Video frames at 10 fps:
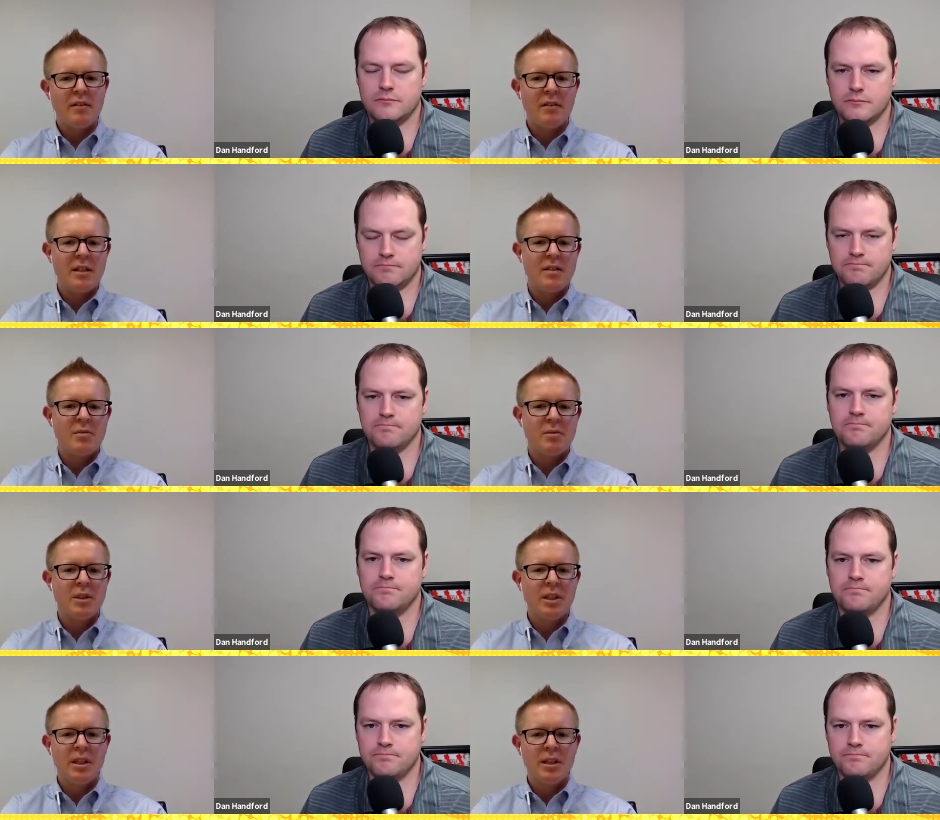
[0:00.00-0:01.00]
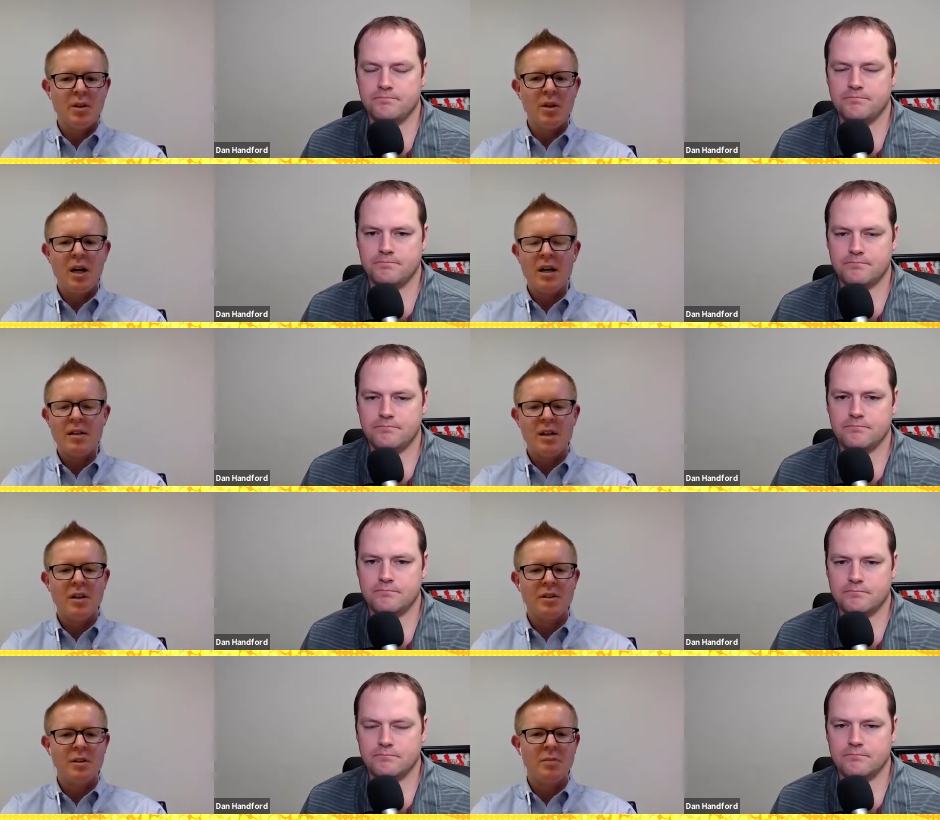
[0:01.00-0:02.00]
Speaker 1: and get some mm-hmm. really low cost, long
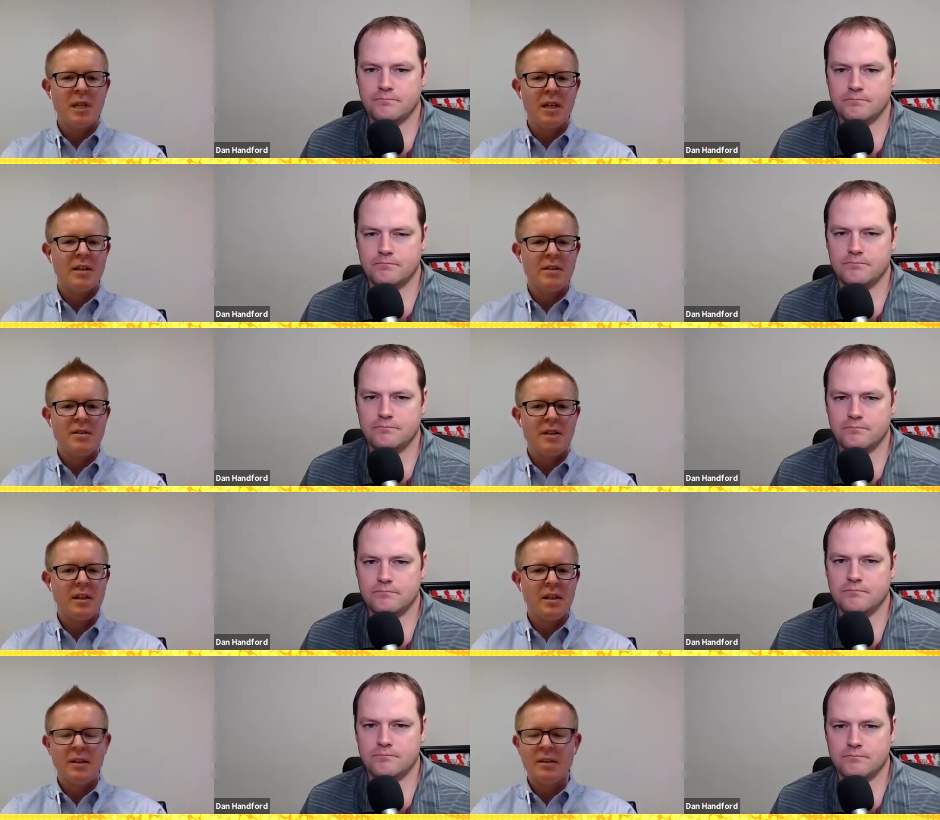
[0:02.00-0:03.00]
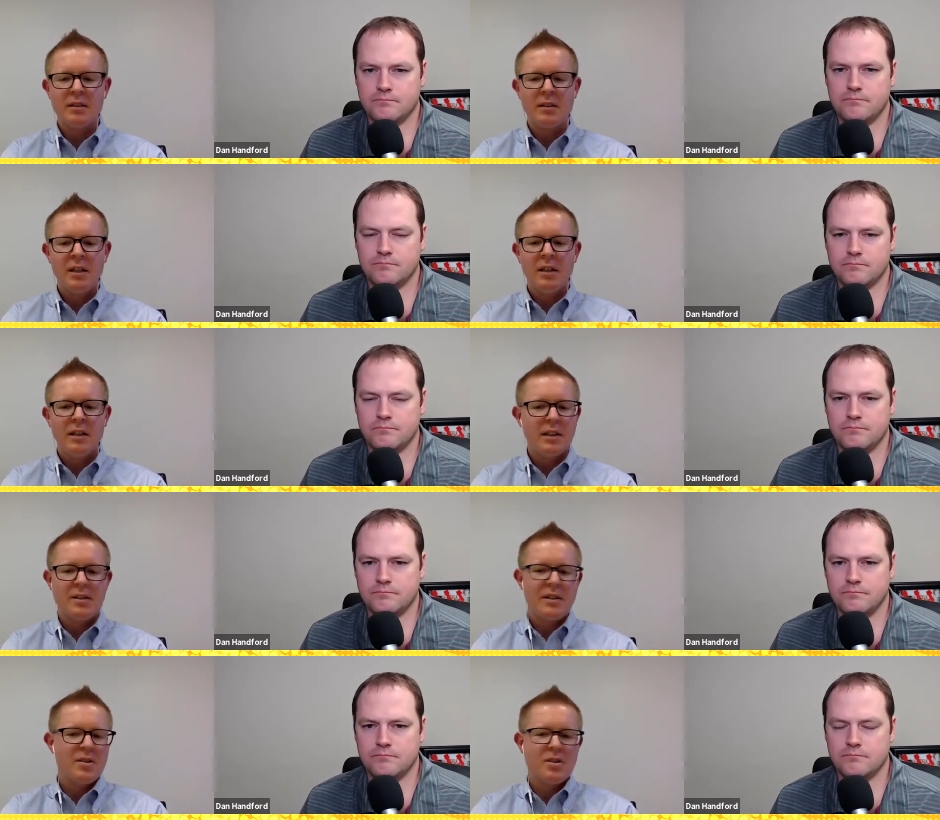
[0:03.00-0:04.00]
term debt on this thing. And like I
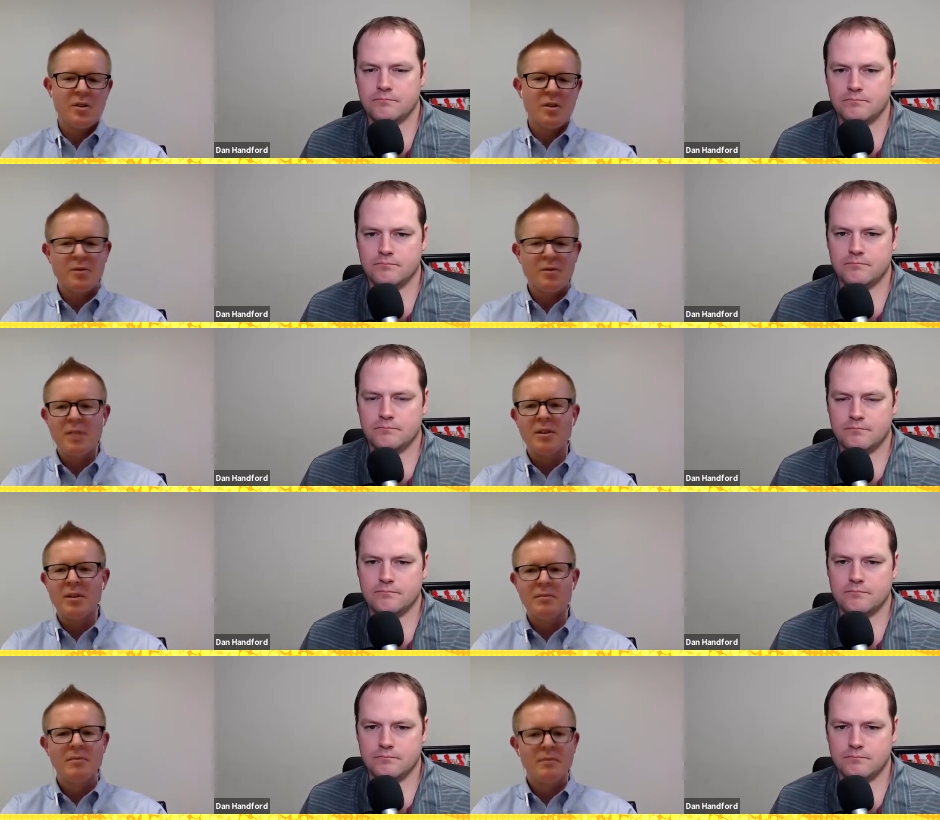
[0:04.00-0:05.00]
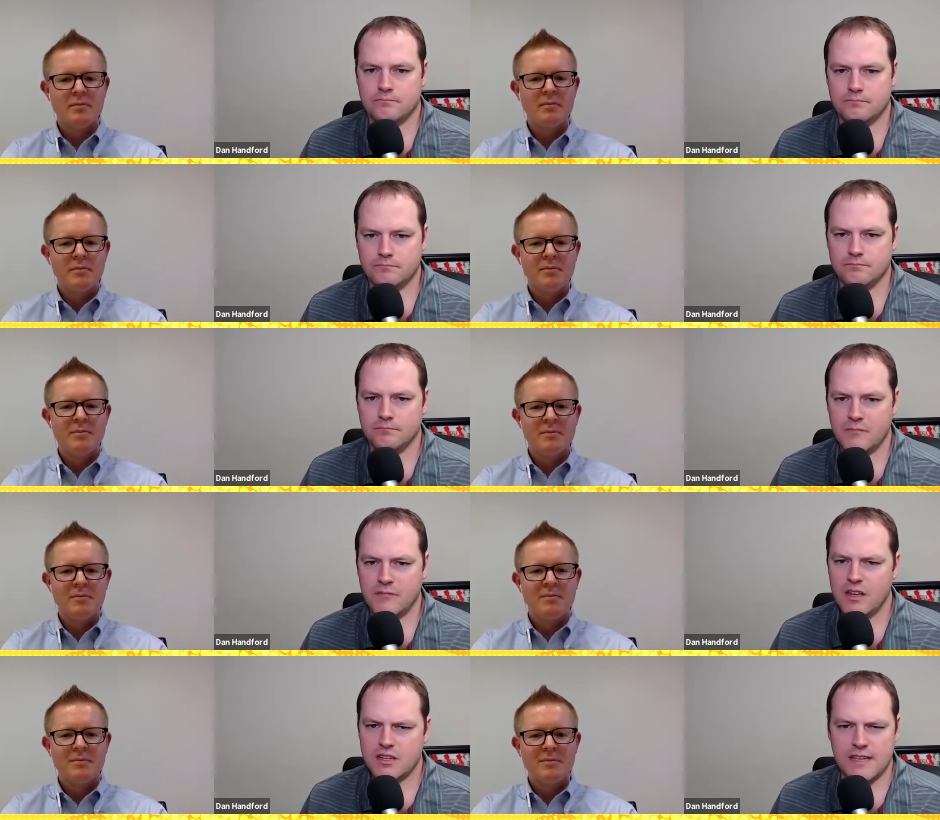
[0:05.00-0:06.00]
said, just own it forever. Mm-hmm.
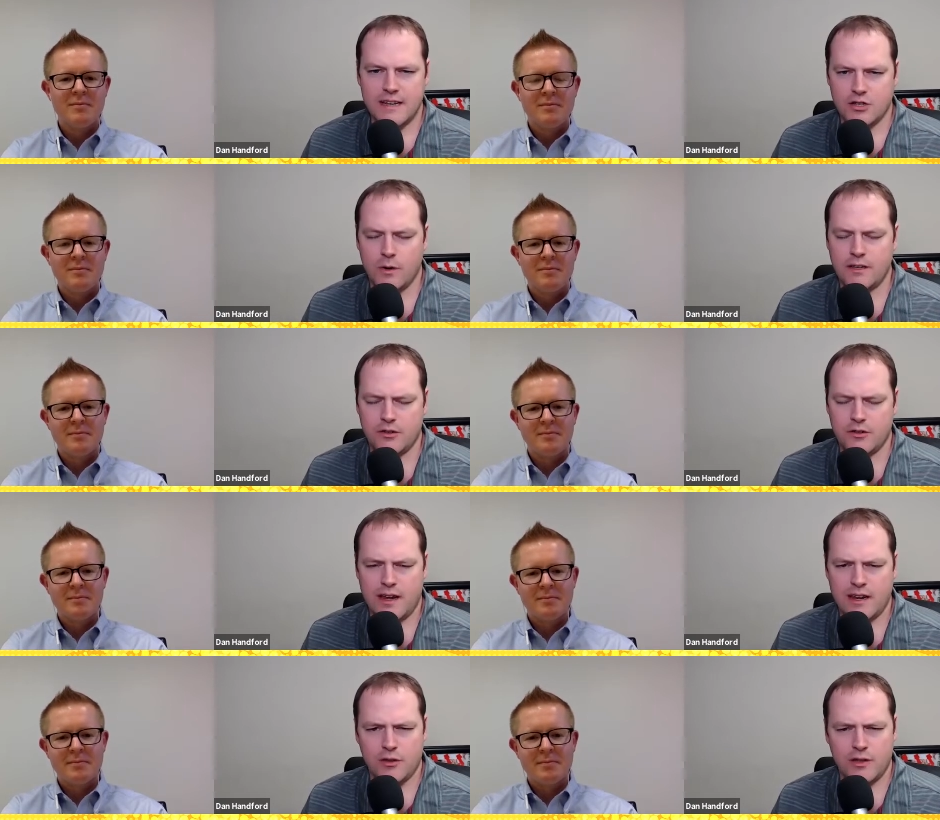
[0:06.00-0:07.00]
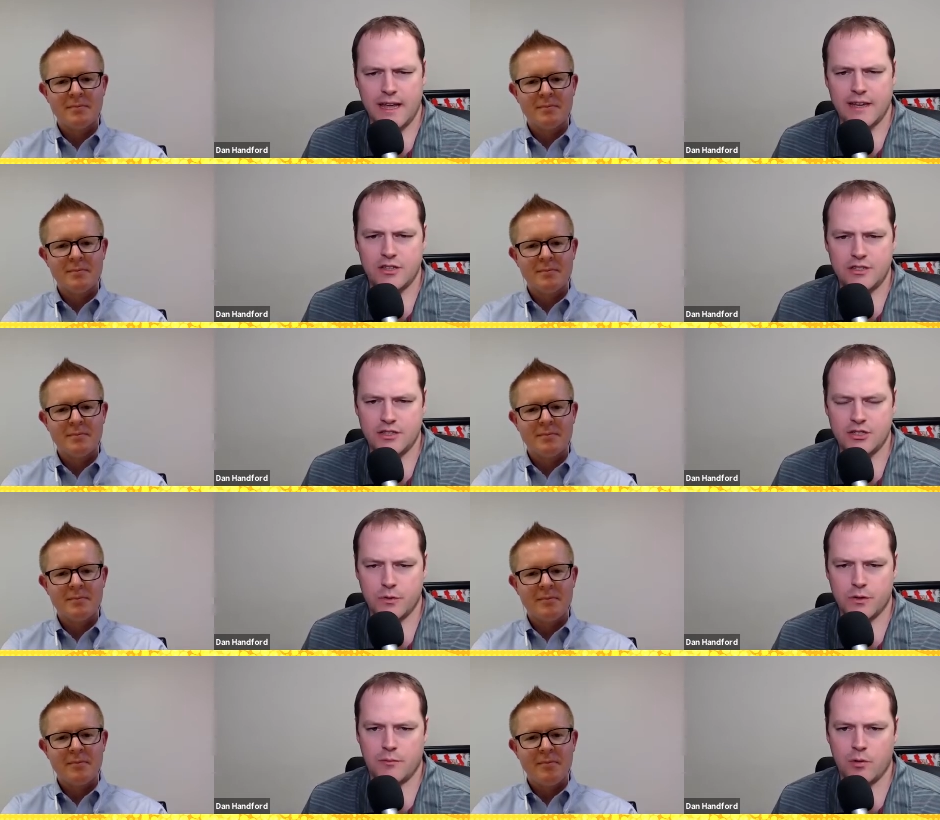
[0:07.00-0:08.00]
Speaker 2: Does they do it? I didn't know that the agencies do
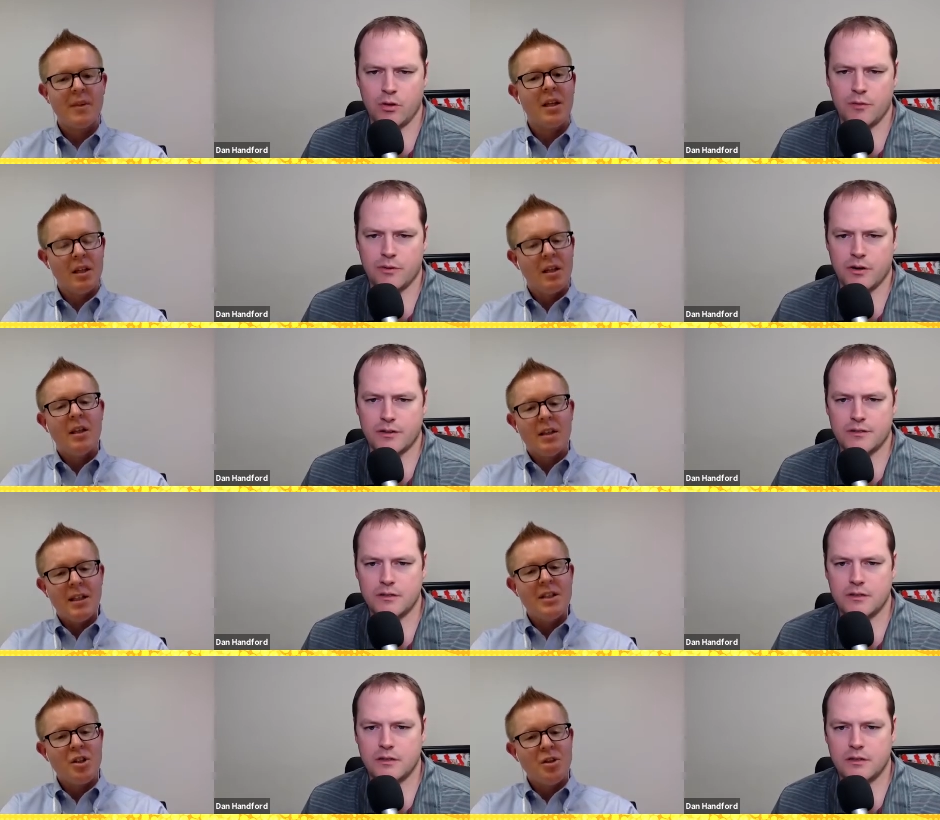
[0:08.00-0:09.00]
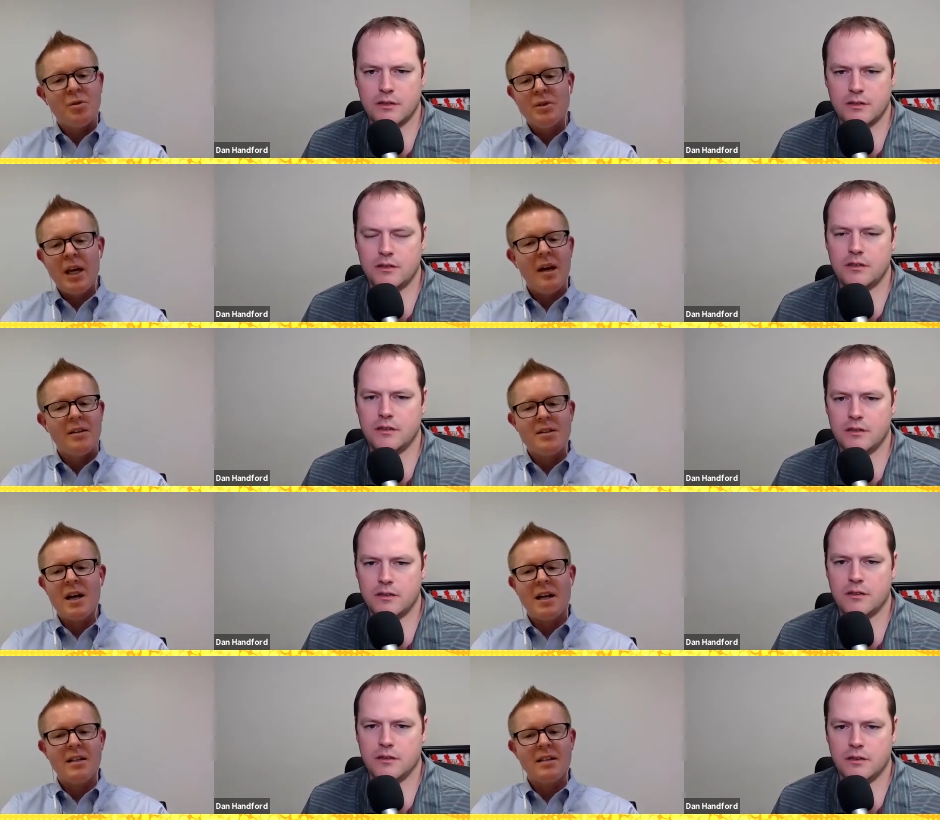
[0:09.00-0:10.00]
it on mobile home parks.
Speaker 1: They do. Yeah, it's
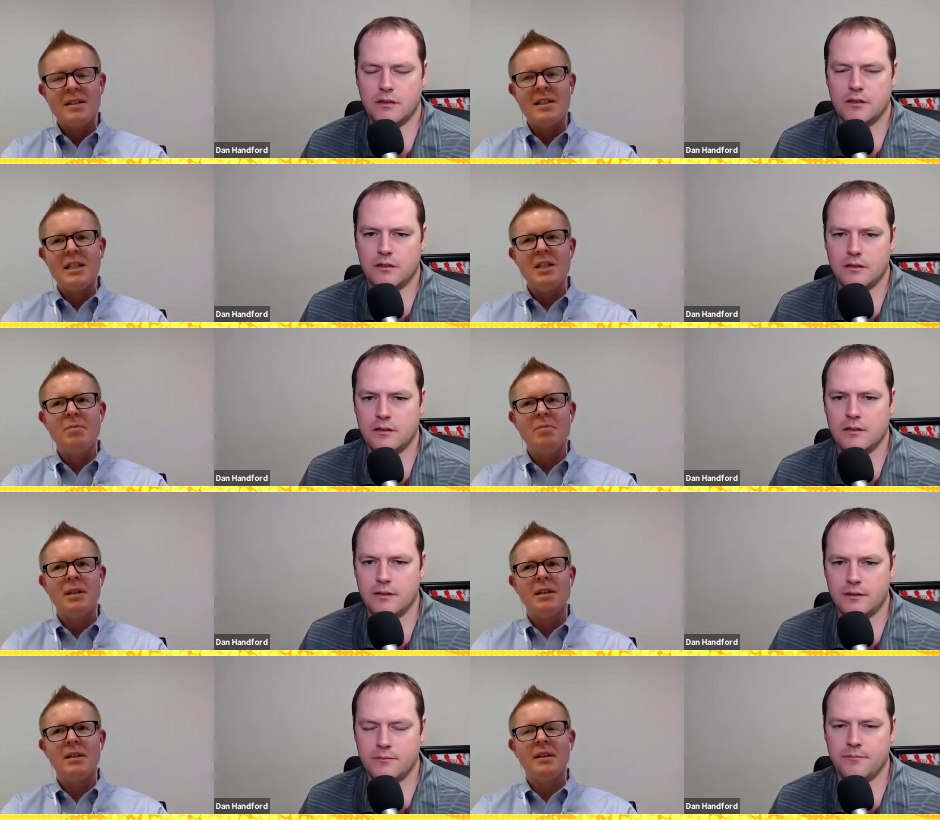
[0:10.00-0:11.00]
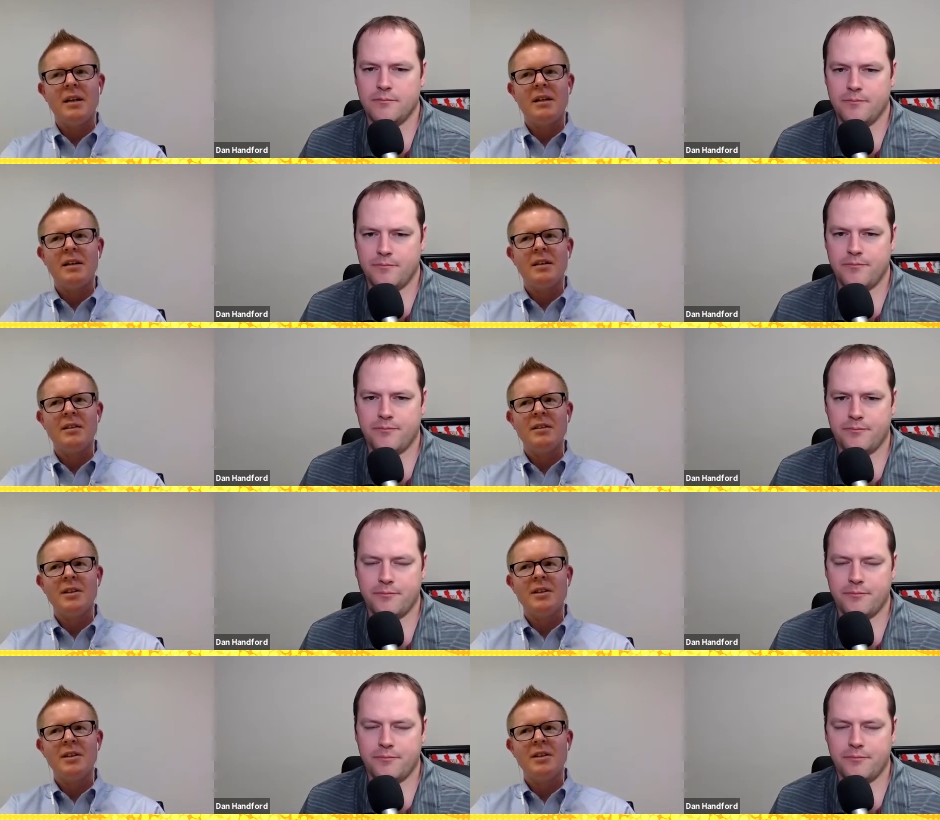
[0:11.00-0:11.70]
not as deep, uh, uh, you